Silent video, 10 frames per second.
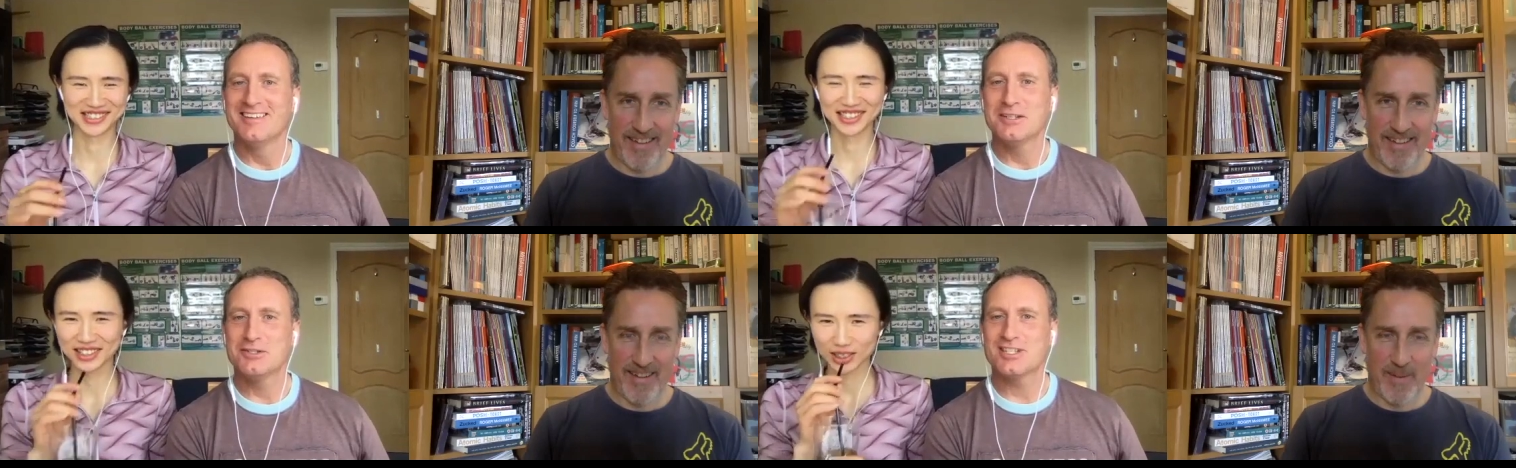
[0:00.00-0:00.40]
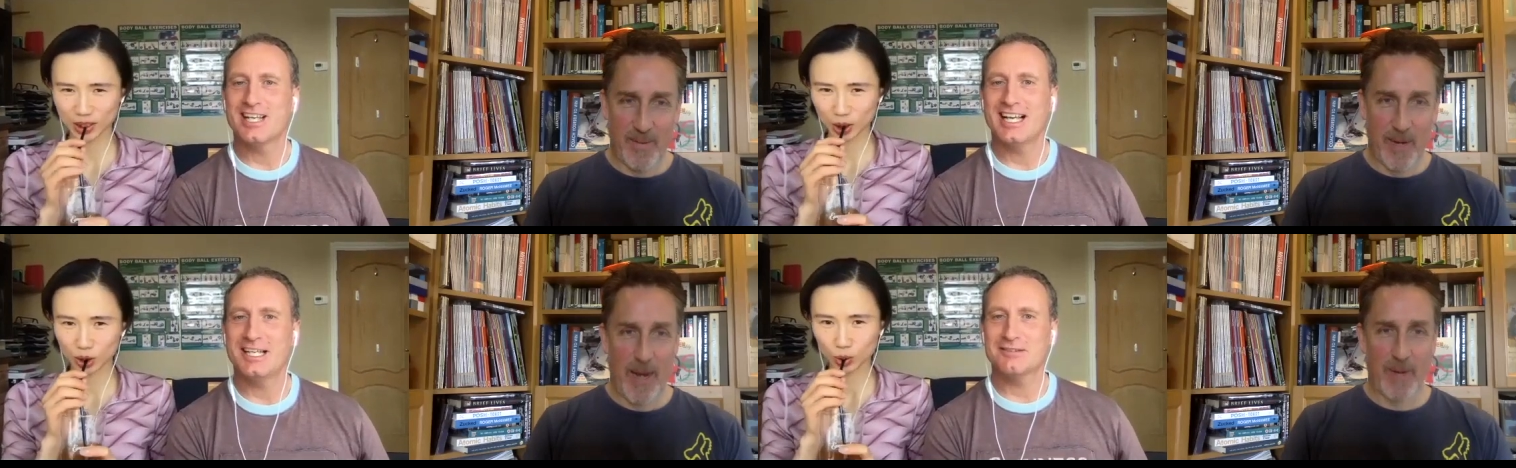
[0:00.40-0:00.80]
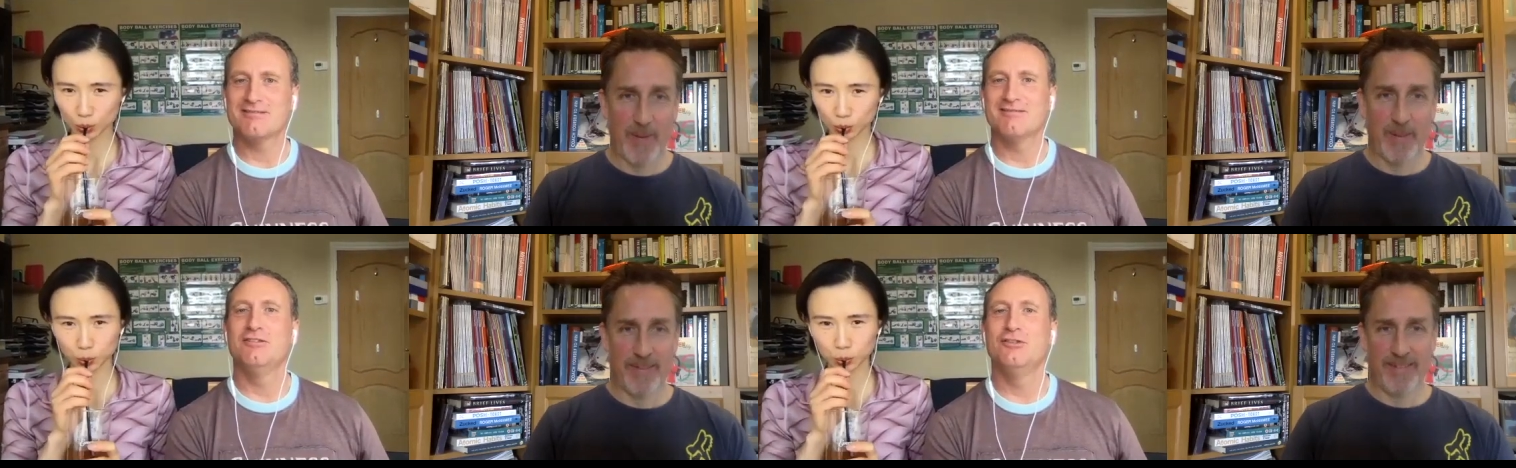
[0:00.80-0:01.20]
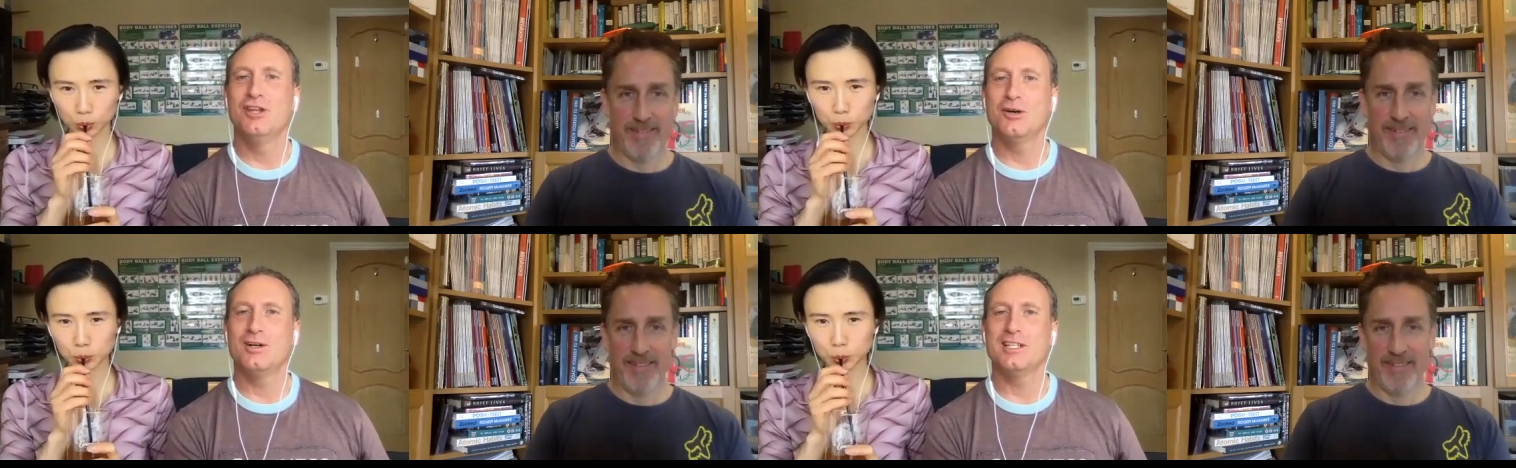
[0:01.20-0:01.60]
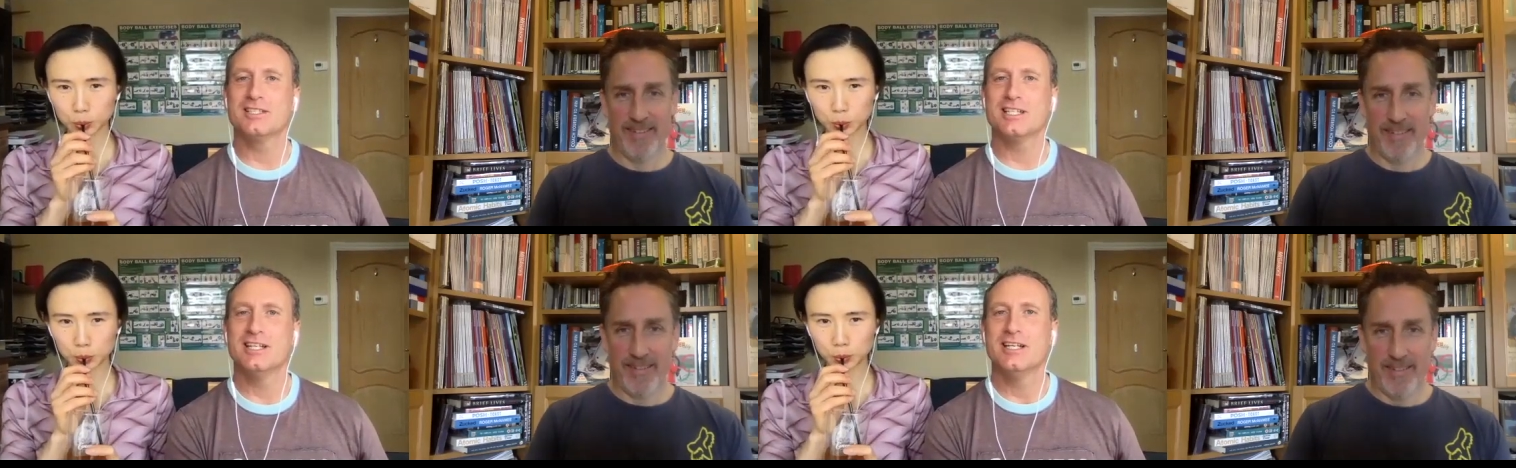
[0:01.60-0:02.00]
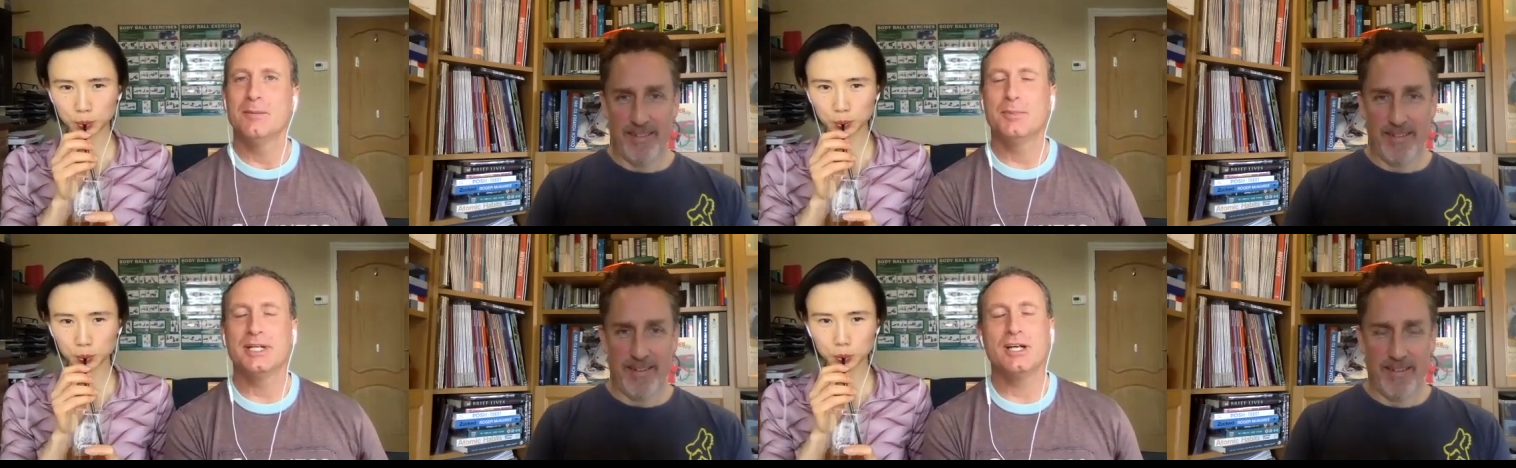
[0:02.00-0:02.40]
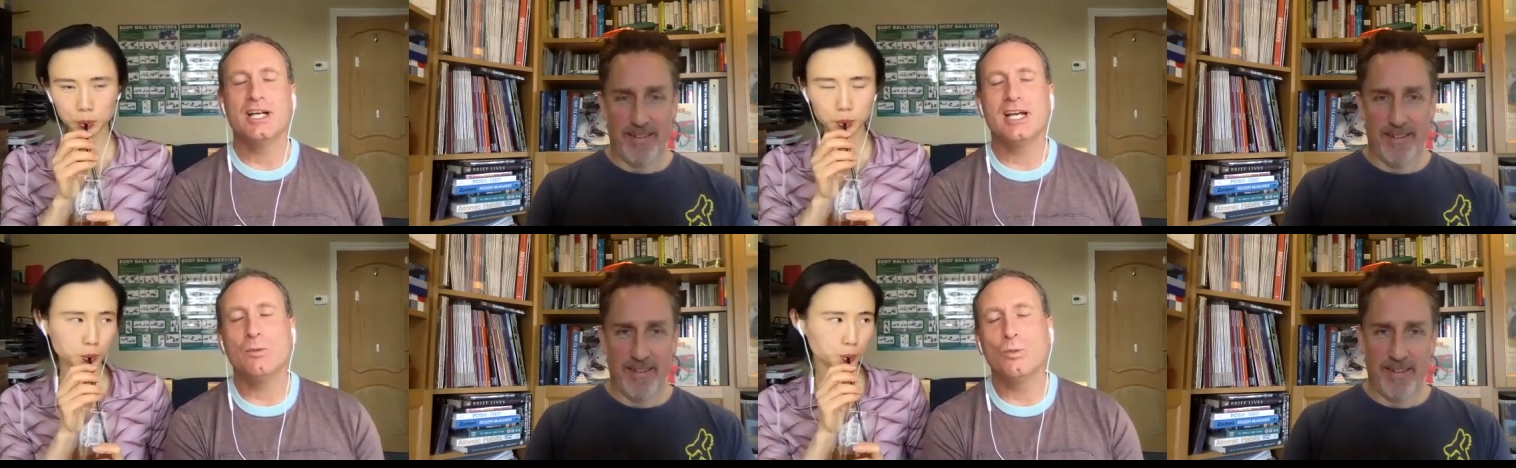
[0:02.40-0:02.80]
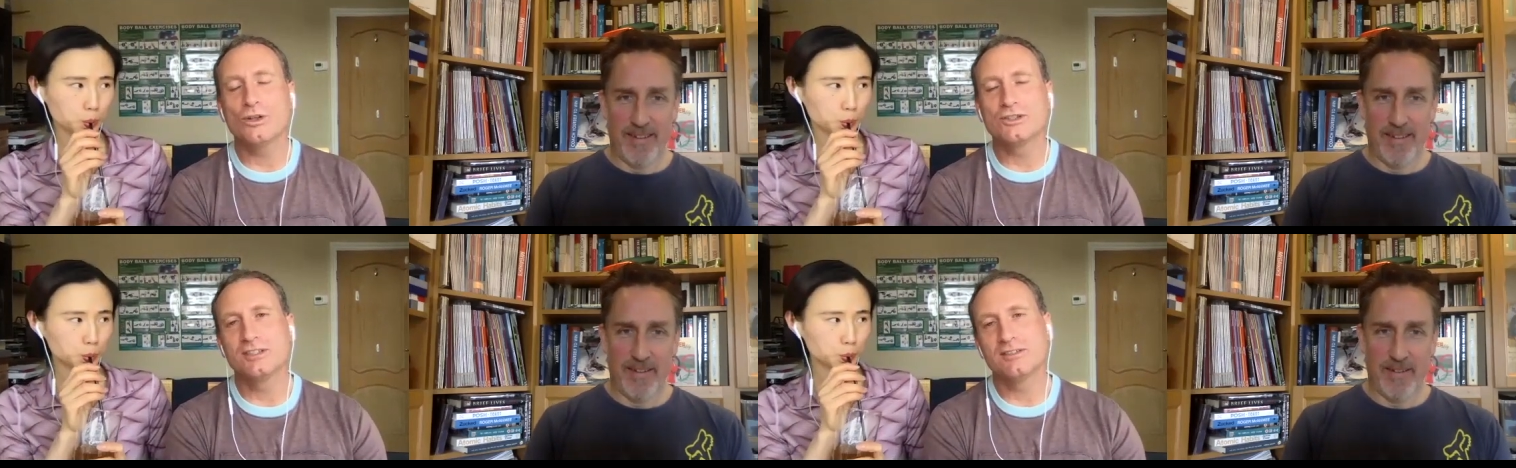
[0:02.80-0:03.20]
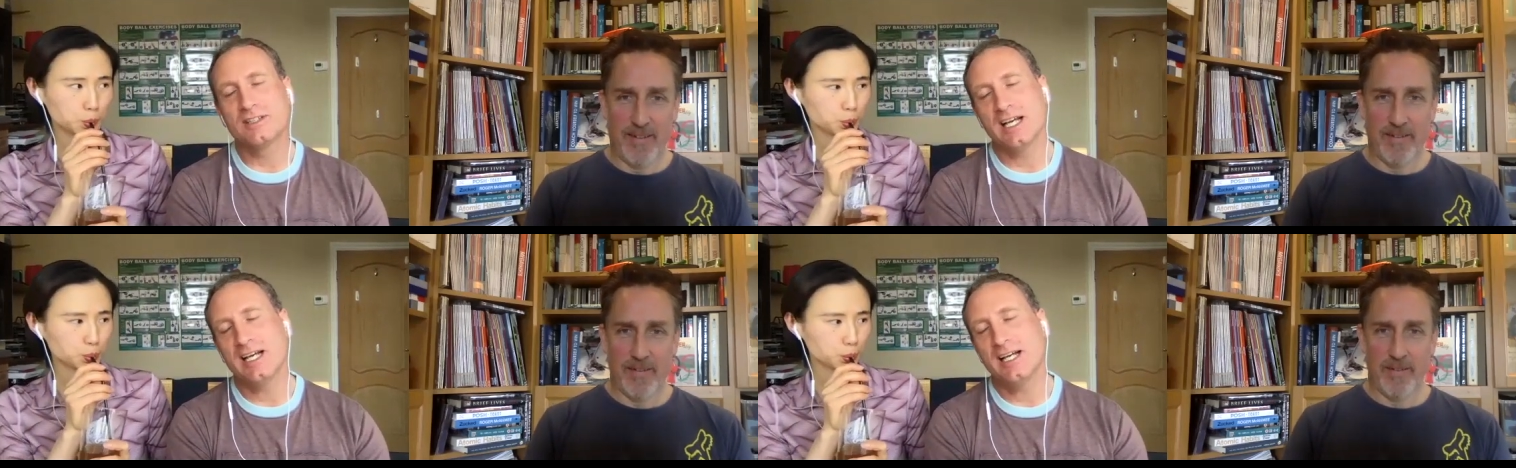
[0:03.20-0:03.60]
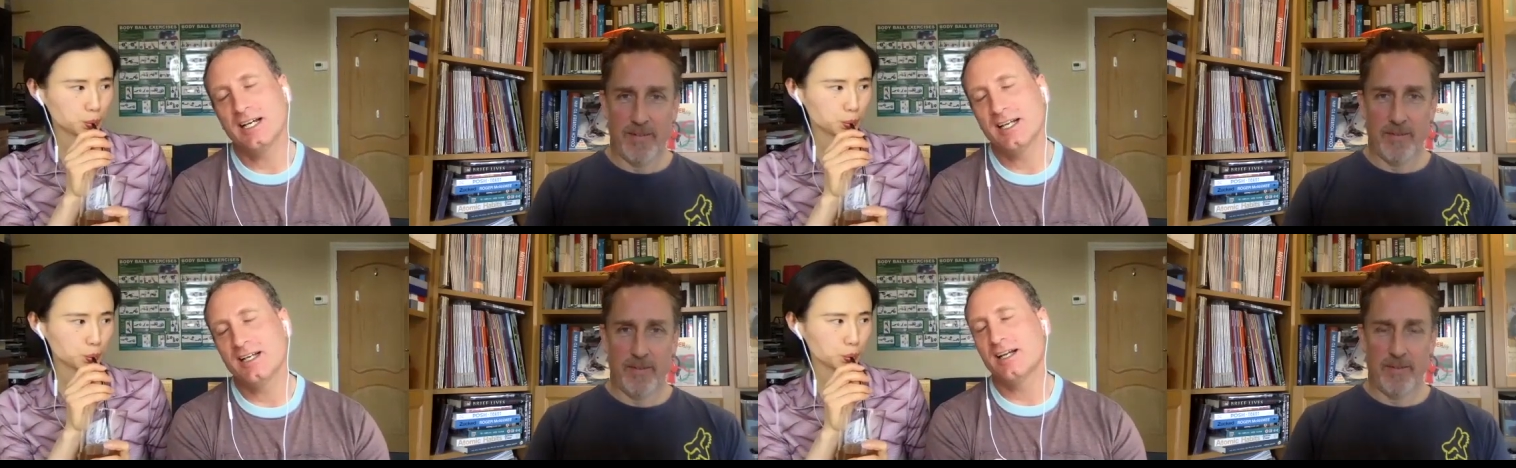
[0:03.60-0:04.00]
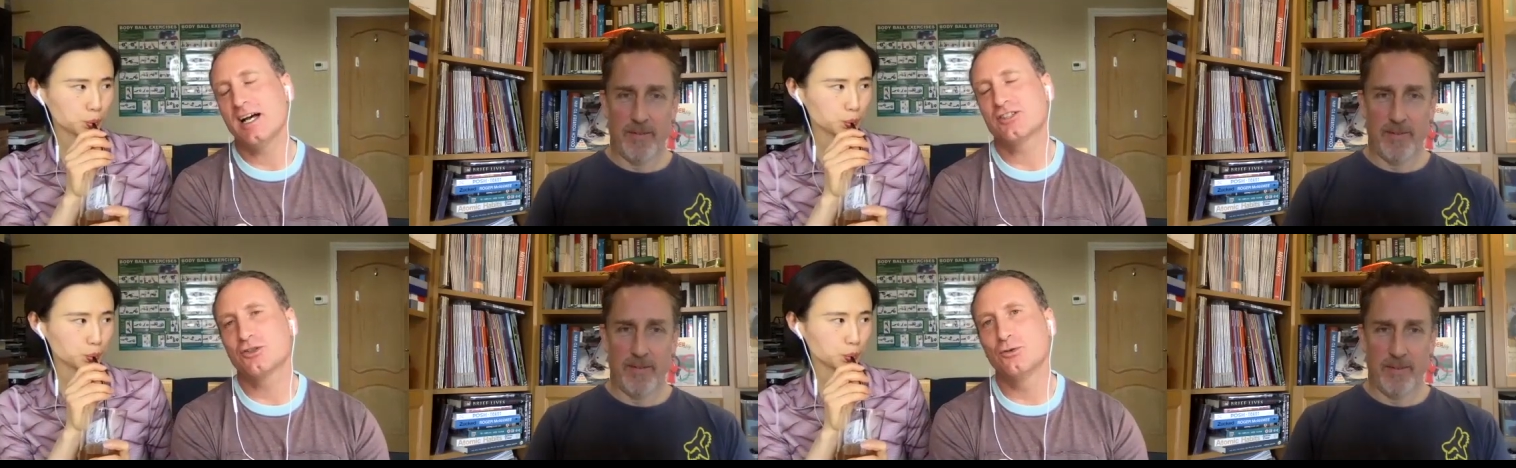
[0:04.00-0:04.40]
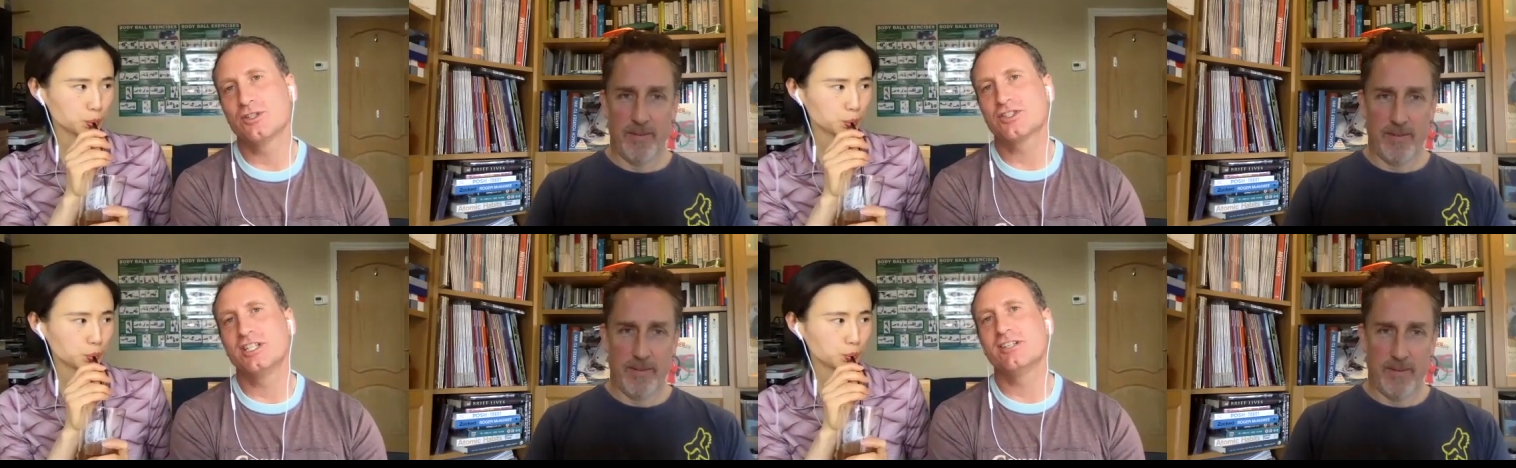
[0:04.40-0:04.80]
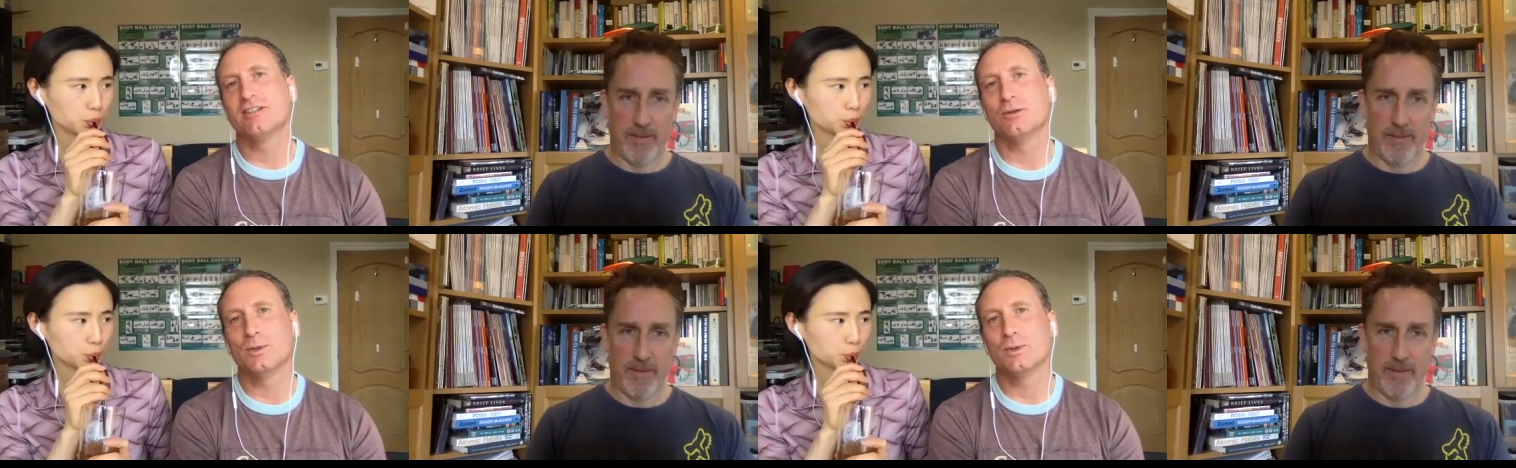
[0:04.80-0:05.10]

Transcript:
Speaker 1: She had no idea, but it it wasn't uh, at all a secret.